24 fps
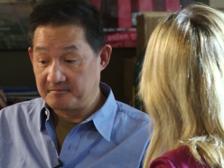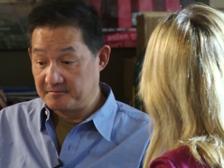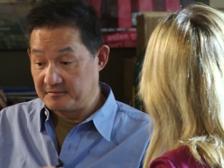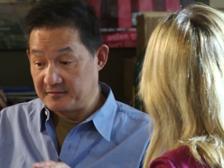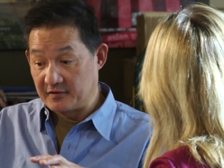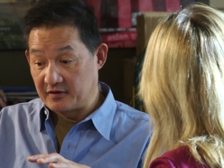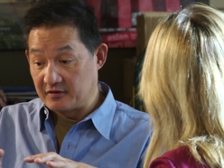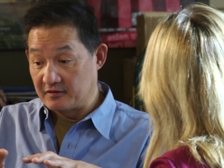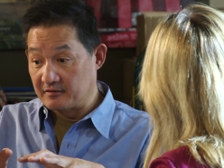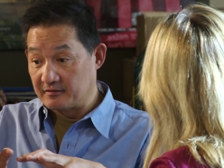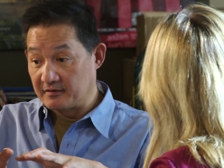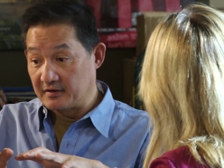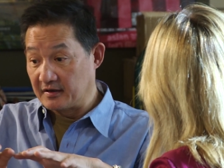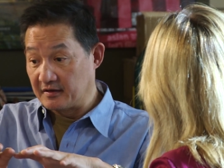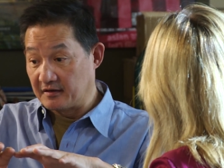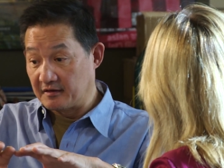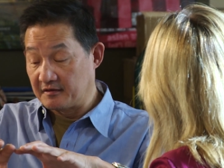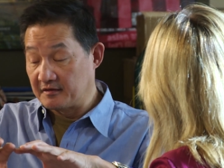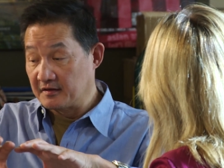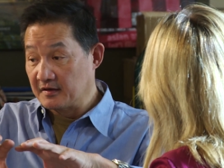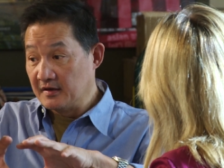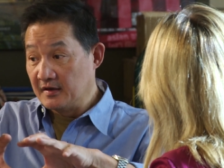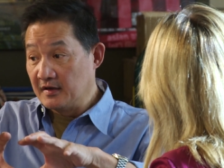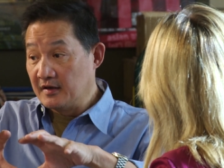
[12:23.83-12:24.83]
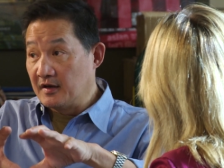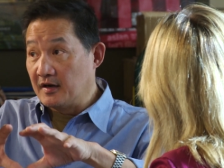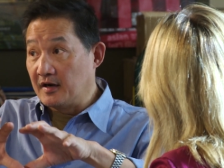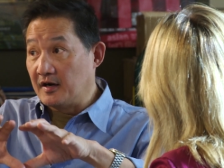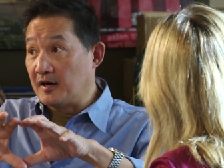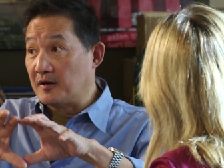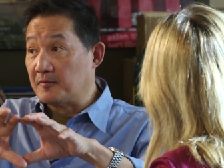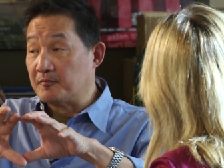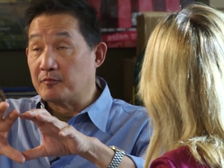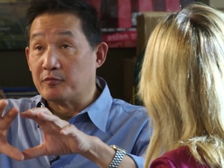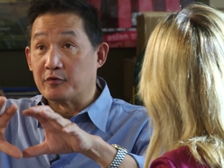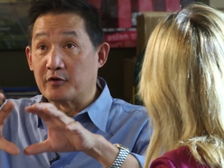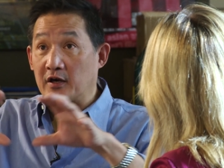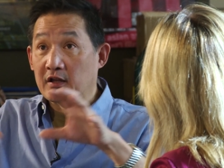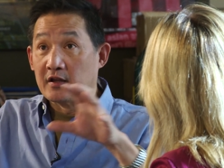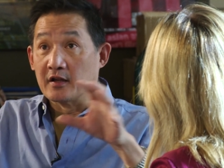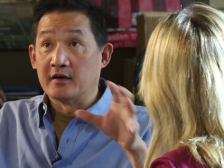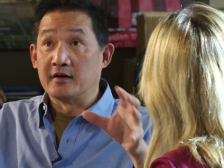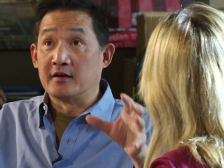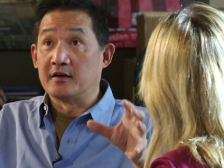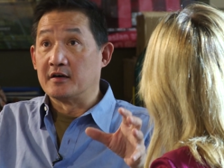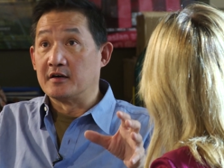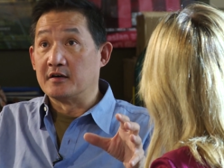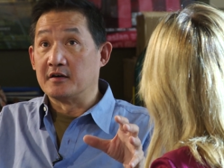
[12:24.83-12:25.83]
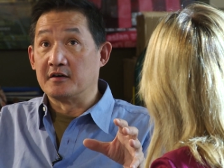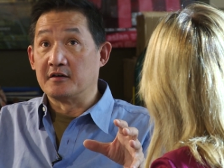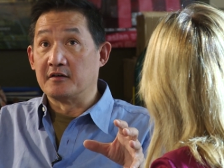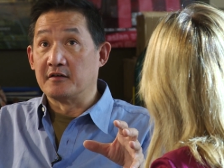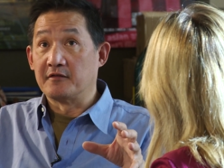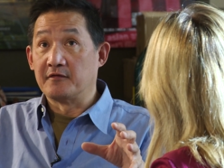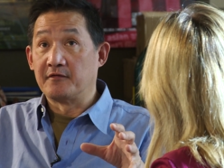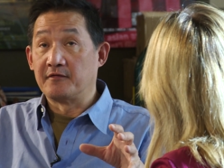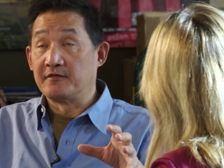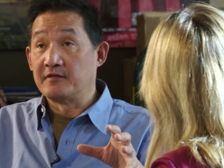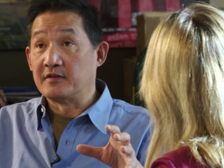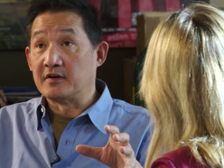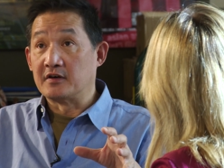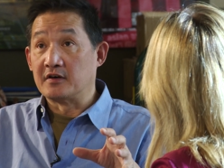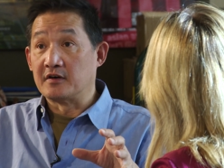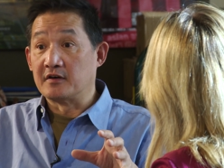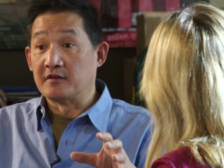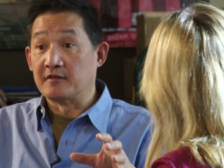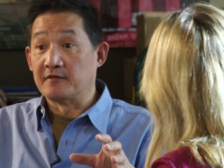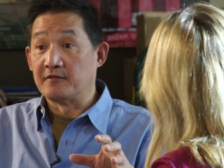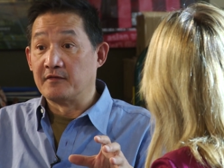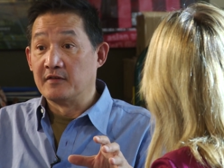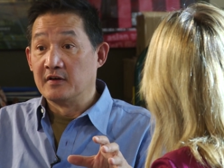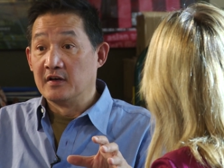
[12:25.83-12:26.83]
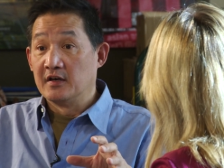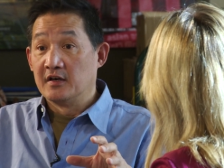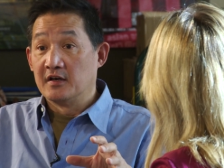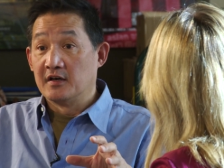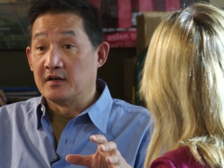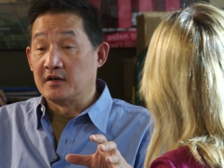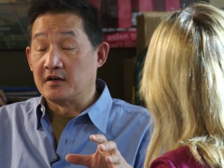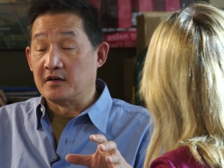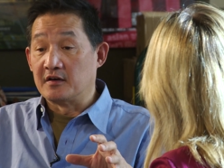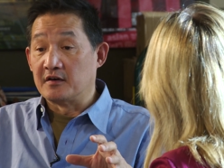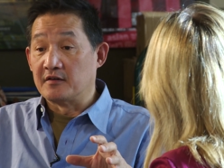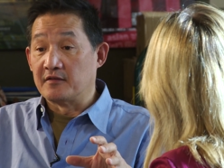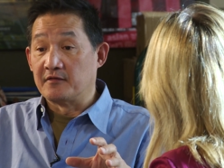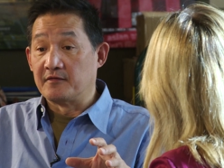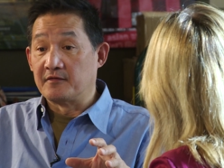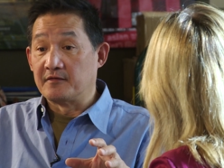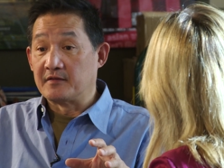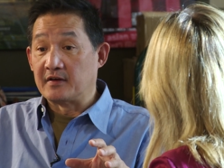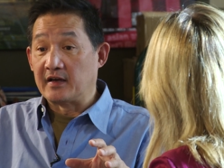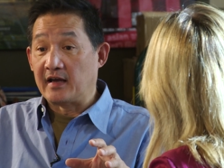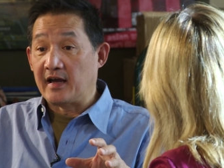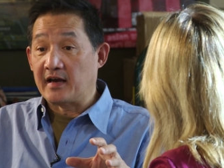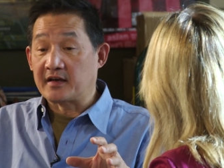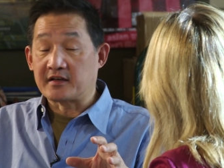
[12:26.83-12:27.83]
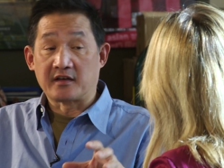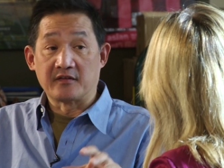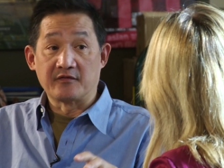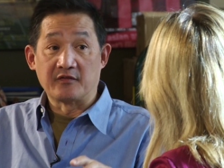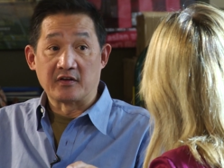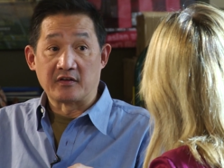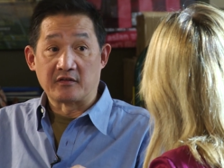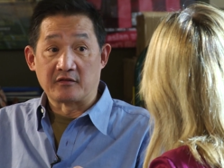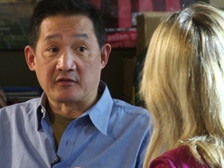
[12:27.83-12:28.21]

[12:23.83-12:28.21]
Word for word: you know, its umbrella of of of activist